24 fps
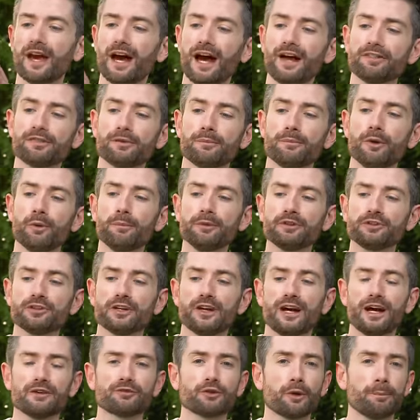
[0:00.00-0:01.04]
At the moment,
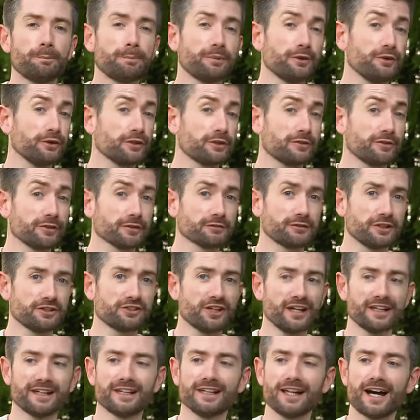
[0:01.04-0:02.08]
I've got beautiful
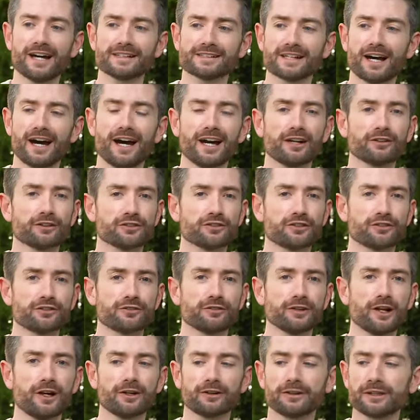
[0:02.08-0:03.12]
reticulata irises
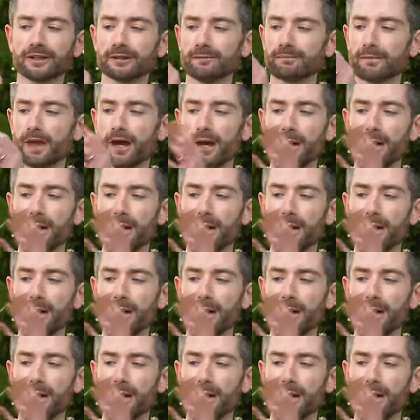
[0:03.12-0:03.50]
flowering,